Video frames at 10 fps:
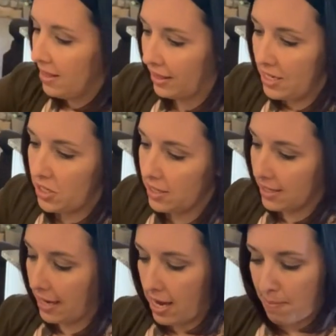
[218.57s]
let's
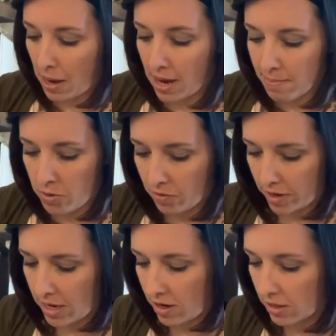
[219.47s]
just keep on
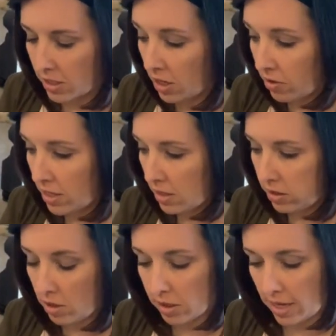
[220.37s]
moving here. So this
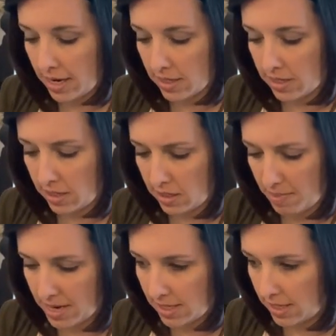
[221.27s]
looks like a
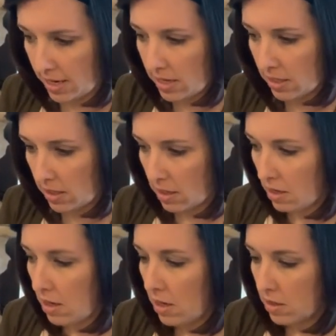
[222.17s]

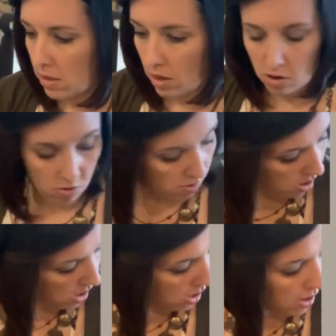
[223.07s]
6x6. So
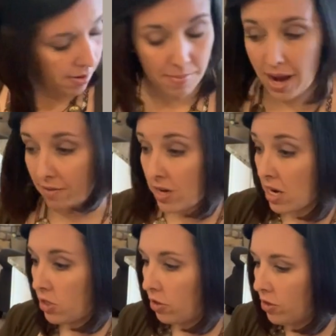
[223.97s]
I have
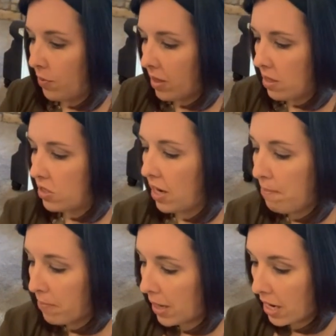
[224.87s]
not shown you one of these
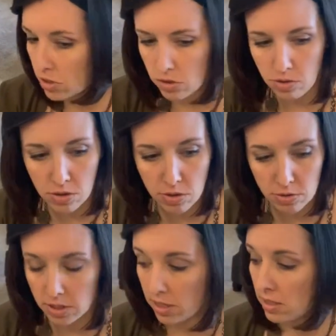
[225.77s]
yet, but I do
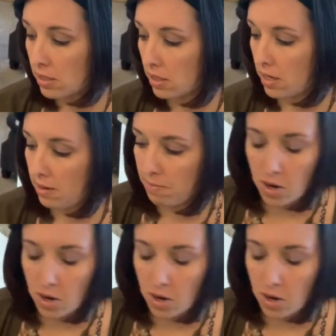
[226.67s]
use this in